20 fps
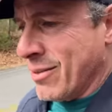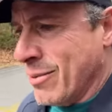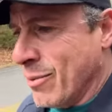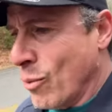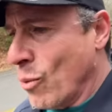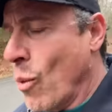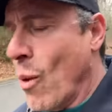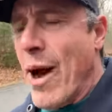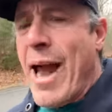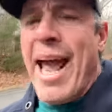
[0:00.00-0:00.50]

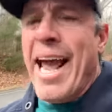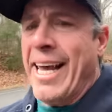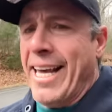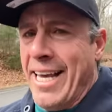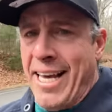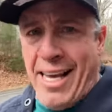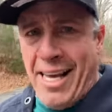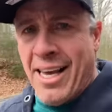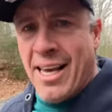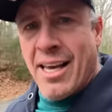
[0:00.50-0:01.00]

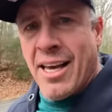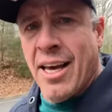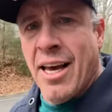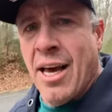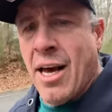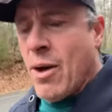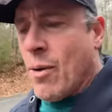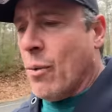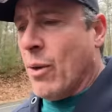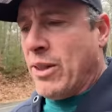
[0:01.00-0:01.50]
wacky
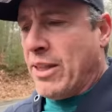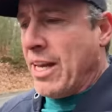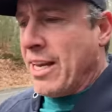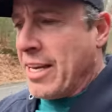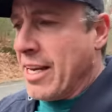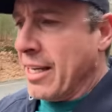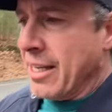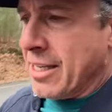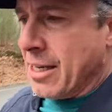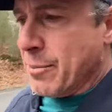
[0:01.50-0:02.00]
what they
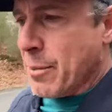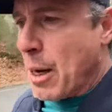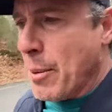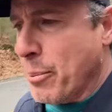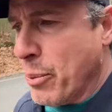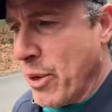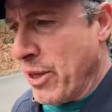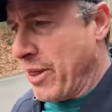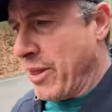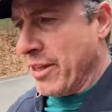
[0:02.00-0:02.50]
can come
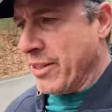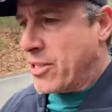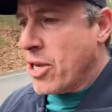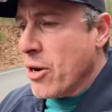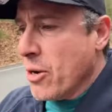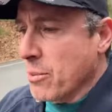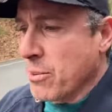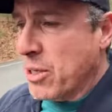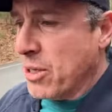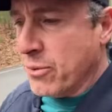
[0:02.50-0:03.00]
up with in
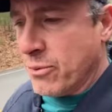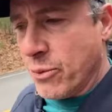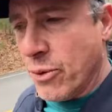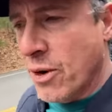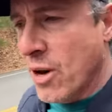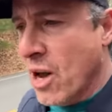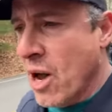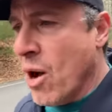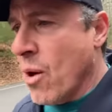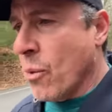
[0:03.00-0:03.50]
terms of
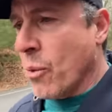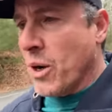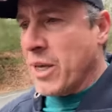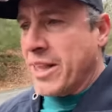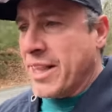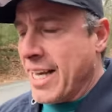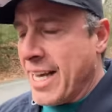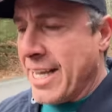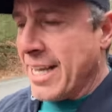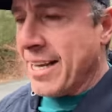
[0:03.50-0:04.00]

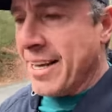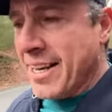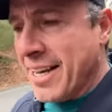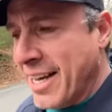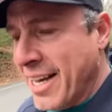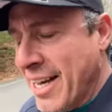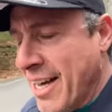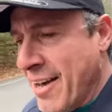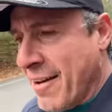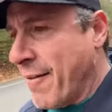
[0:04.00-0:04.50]
what they
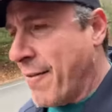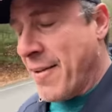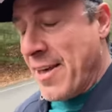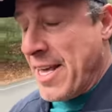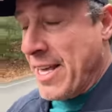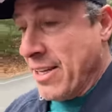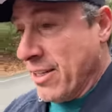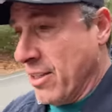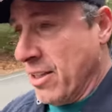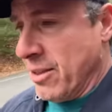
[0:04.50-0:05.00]

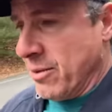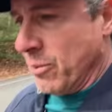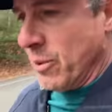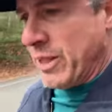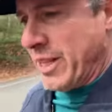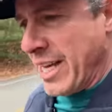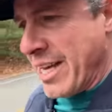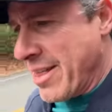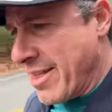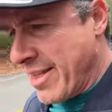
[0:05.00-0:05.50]
feel and
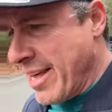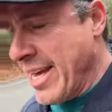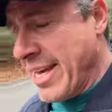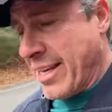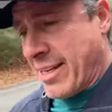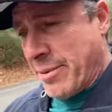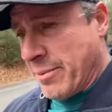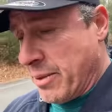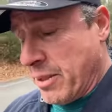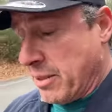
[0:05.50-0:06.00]
what they
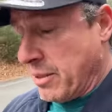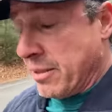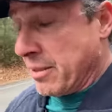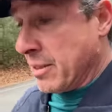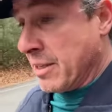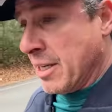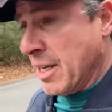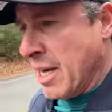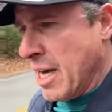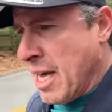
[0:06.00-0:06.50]
think. I mean,
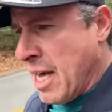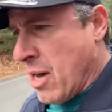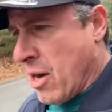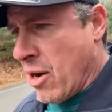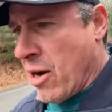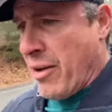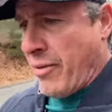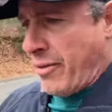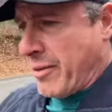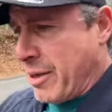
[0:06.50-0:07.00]

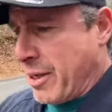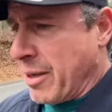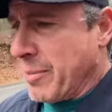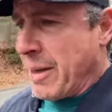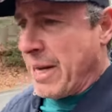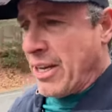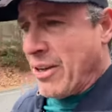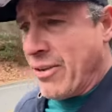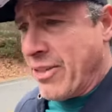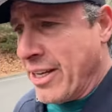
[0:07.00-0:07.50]
often it can
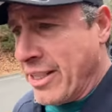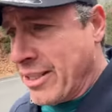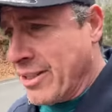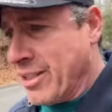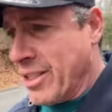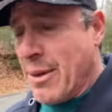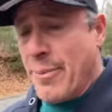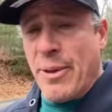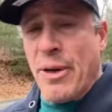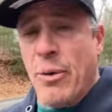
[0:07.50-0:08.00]
make you think
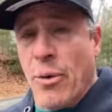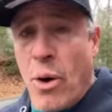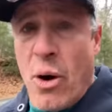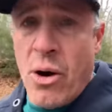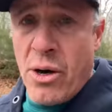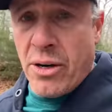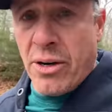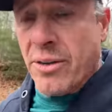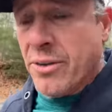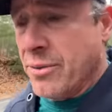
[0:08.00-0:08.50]
there's something
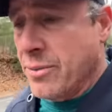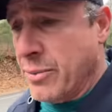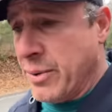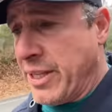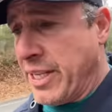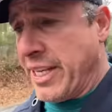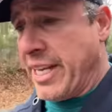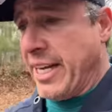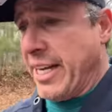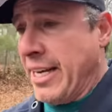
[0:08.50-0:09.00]
wrong
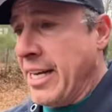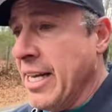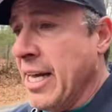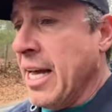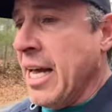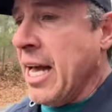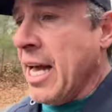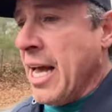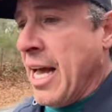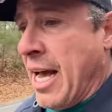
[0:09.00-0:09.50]
with the kid.
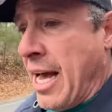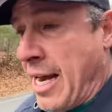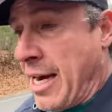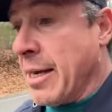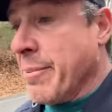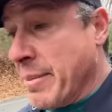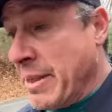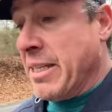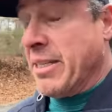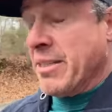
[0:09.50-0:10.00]
And
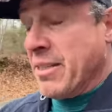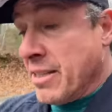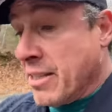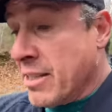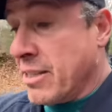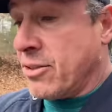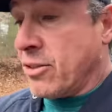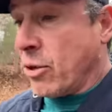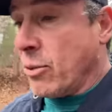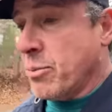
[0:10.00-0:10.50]
I mean,
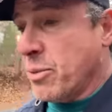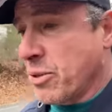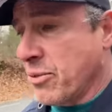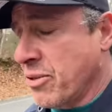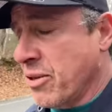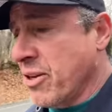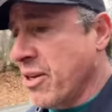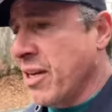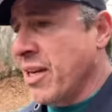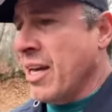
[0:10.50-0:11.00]
in terms
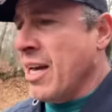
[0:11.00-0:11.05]
of,